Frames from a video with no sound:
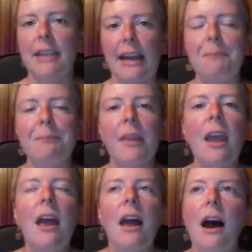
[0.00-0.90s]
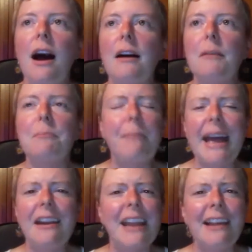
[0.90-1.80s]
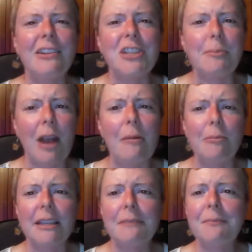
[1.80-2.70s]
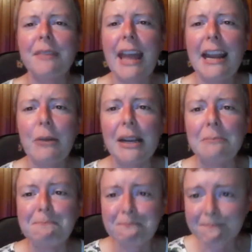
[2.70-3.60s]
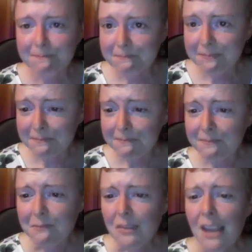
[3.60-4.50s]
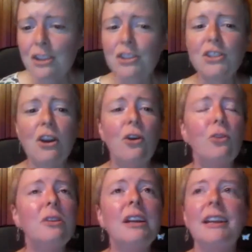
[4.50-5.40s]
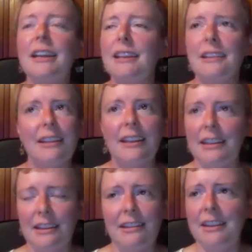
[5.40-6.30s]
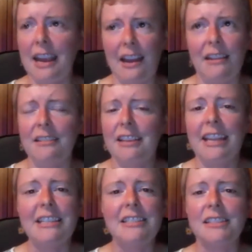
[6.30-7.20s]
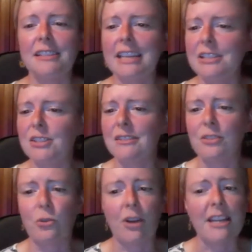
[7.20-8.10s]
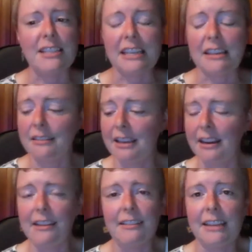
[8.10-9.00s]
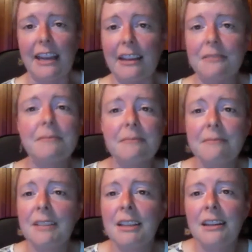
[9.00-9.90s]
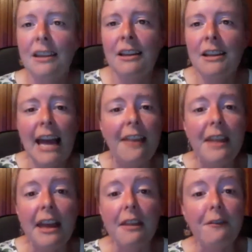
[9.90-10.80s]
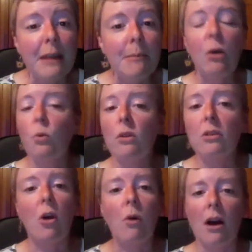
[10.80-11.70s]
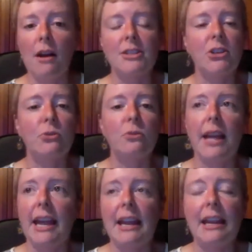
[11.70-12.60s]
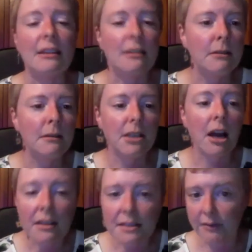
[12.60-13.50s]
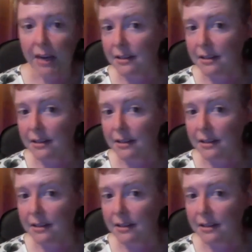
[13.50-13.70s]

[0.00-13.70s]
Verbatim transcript: yeah, um, bad analogy, probably. Anyway, so yeah, it's it's crazy. It, yeah, and then the female will go on to lay tons of